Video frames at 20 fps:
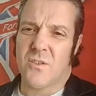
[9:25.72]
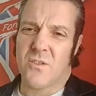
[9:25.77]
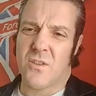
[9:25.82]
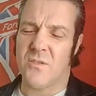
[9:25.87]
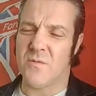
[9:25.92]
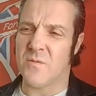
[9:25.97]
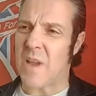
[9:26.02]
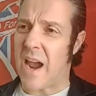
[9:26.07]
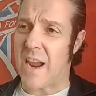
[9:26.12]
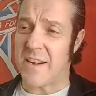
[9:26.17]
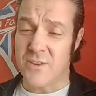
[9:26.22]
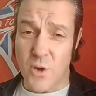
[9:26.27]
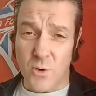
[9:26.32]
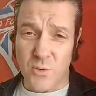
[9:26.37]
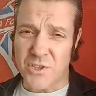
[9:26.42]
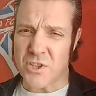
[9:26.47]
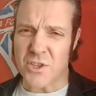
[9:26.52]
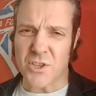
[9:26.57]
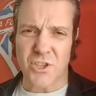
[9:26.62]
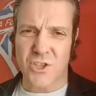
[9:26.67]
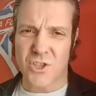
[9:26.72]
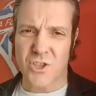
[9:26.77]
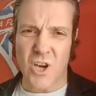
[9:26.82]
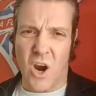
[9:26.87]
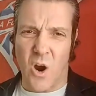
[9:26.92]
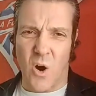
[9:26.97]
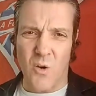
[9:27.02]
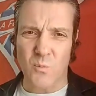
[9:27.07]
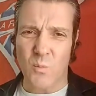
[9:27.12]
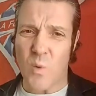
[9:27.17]
I noticed
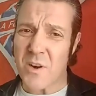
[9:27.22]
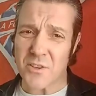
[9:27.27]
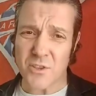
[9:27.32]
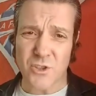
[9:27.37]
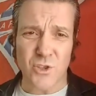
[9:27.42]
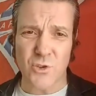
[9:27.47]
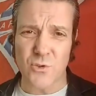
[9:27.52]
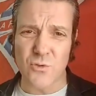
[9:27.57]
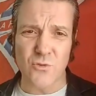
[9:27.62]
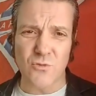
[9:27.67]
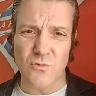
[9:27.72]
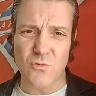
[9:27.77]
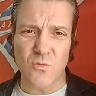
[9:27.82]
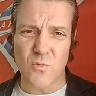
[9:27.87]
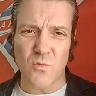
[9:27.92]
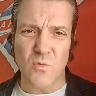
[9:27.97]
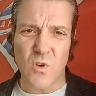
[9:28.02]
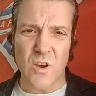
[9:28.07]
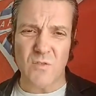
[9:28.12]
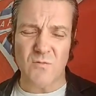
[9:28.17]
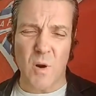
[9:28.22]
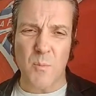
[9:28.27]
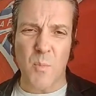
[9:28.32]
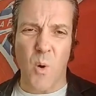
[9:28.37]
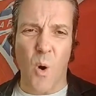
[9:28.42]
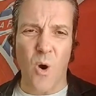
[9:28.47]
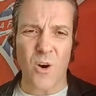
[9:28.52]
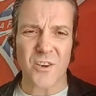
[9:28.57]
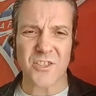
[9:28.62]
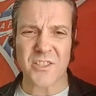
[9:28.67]
on one or two
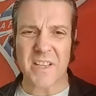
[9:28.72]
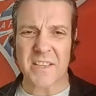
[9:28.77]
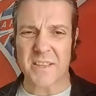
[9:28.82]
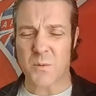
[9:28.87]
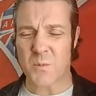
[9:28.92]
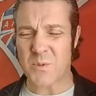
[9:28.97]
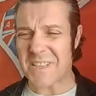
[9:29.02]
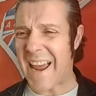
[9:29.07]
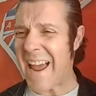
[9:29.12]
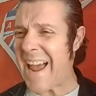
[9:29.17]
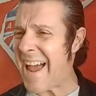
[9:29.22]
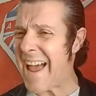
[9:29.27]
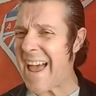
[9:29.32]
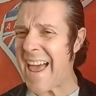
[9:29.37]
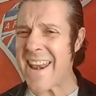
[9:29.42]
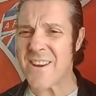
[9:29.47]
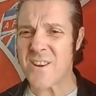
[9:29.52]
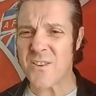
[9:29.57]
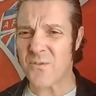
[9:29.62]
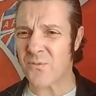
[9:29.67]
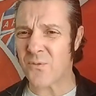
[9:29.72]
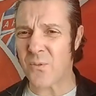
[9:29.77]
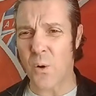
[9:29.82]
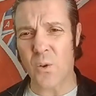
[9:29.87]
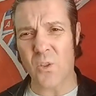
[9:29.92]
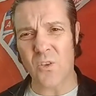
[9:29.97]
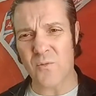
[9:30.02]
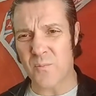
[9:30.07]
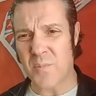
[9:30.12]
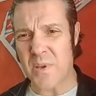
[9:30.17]
reports that there was a handful
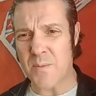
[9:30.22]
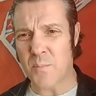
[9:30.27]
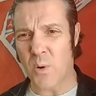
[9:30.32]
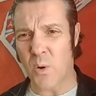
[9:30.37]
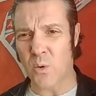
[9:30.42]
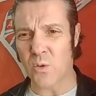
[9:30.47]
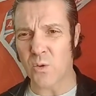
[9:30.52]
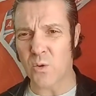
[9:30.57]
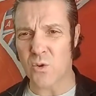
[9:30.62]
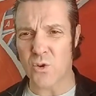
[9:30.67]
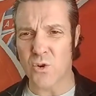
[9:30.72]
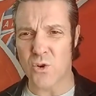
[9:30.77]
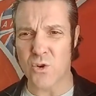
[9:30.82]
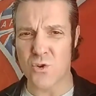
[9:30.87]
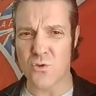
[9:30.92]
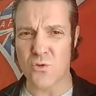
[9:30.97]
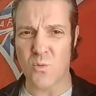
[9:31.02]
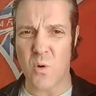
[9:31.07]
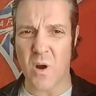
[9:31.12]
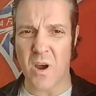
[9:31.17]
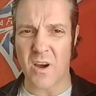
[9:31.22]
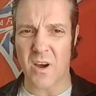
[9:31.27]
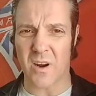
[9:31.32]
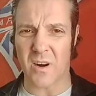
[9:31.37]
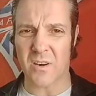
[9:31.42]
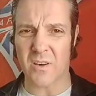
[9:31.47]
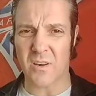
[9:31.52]
of people who were